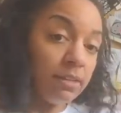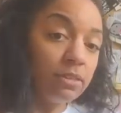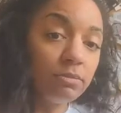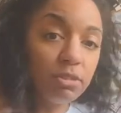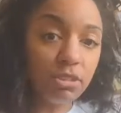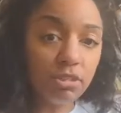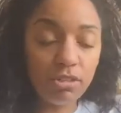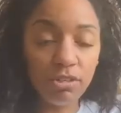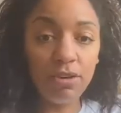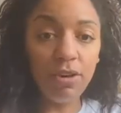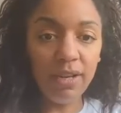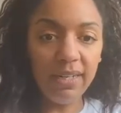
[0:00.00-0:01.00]
So I'm just going to
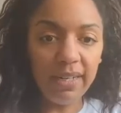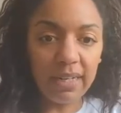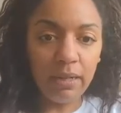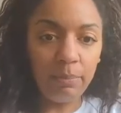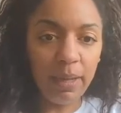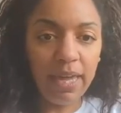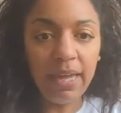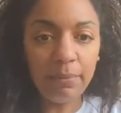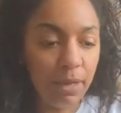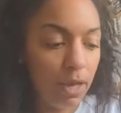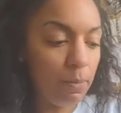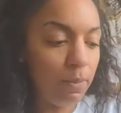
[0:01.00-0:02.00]
stall a little bit.
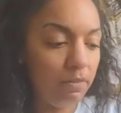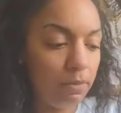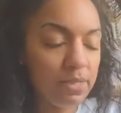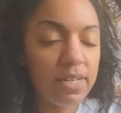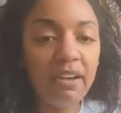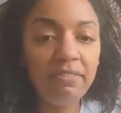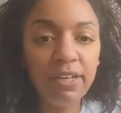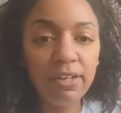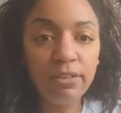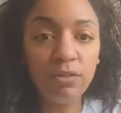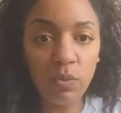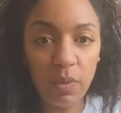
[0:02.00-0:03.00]
I hope everyone's having a
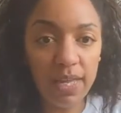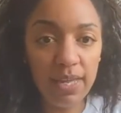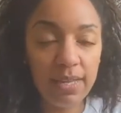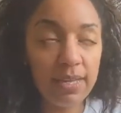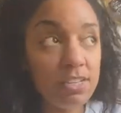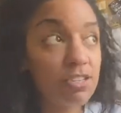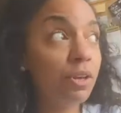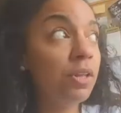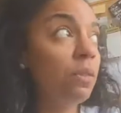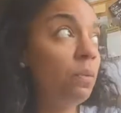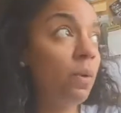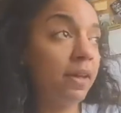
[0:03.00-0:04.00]
good week and
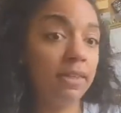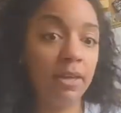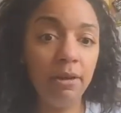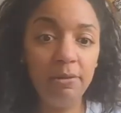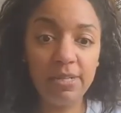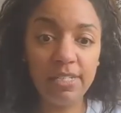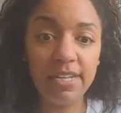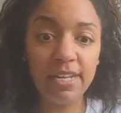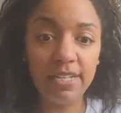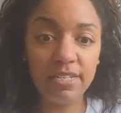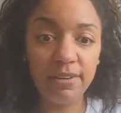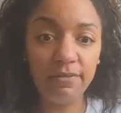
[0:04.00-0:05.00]
enjoying the weather, which
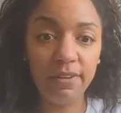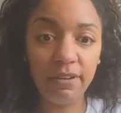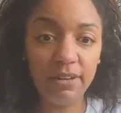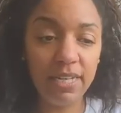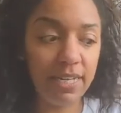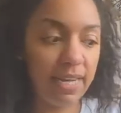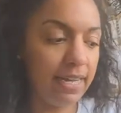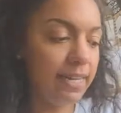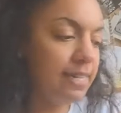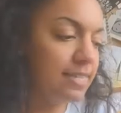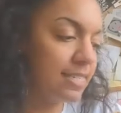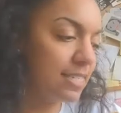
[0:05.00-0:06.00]
is very
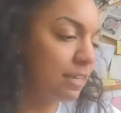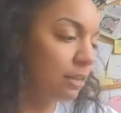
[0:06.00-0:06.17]
nice.